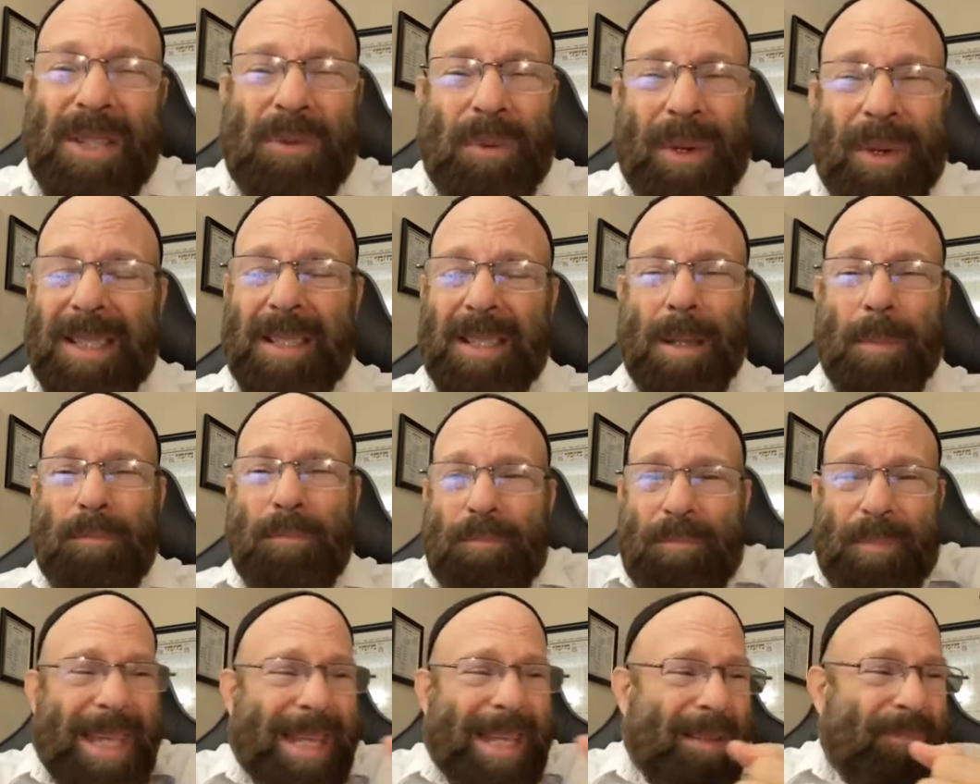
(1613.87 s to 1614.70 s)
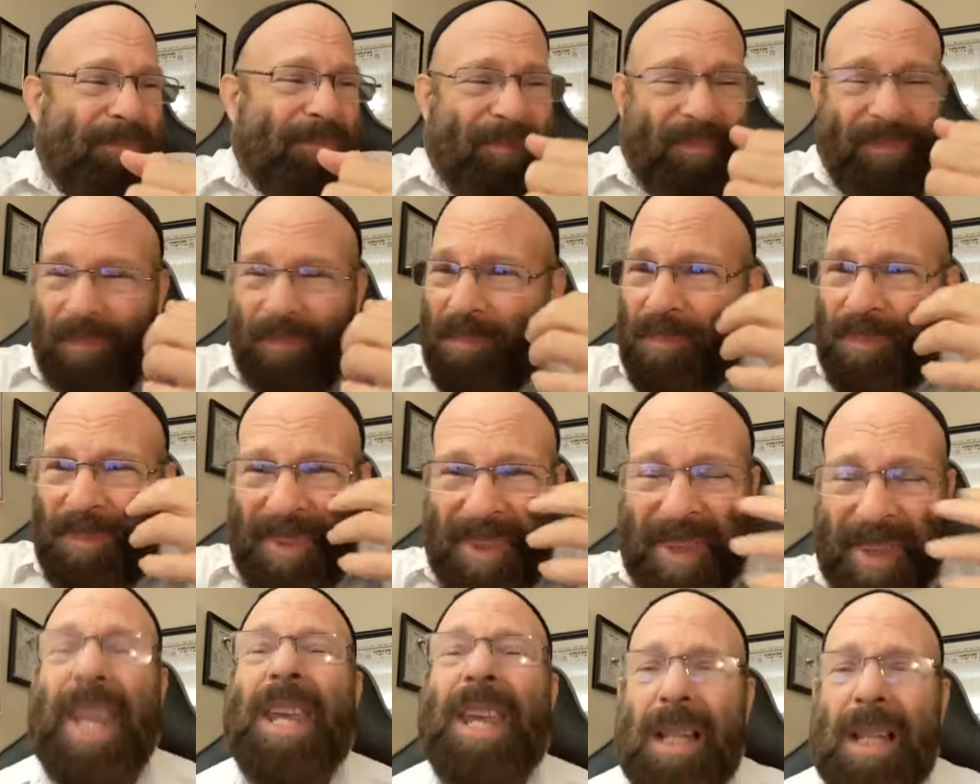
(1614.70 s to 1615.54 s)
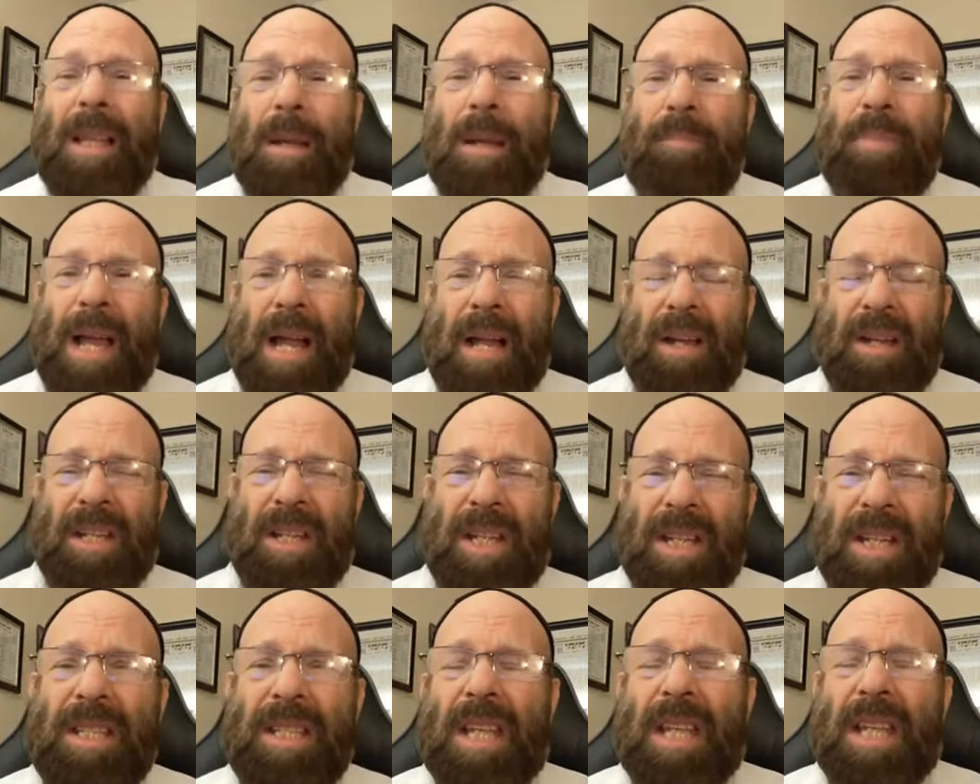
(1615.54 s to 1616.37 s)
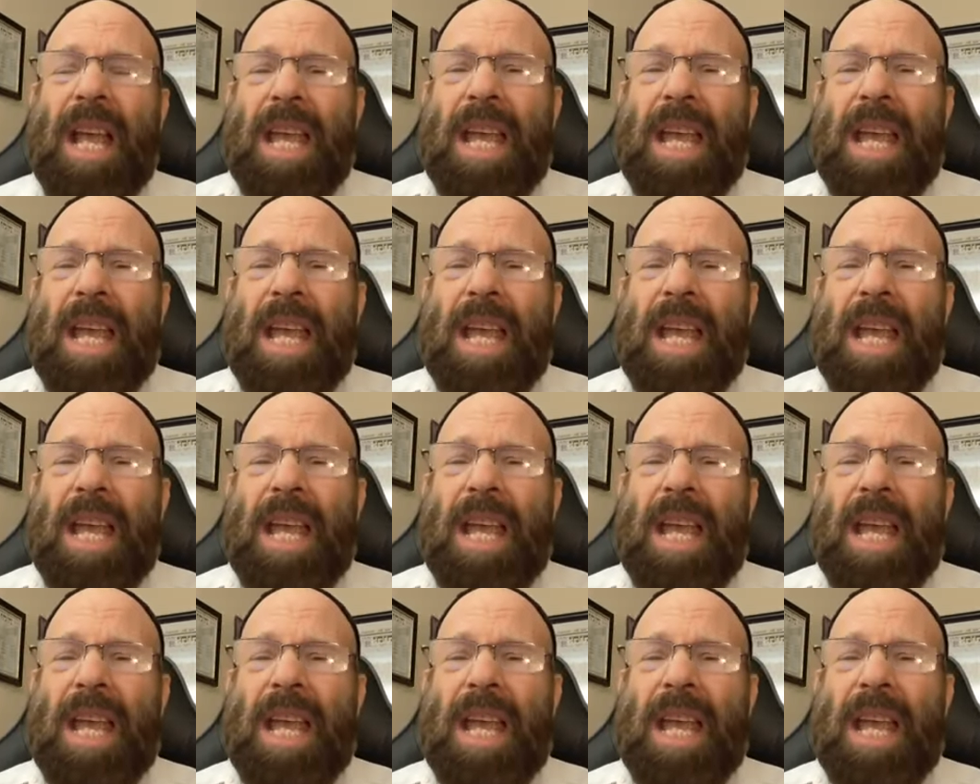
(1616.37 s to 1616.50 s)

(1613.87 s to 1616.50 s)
What's the big deal about it?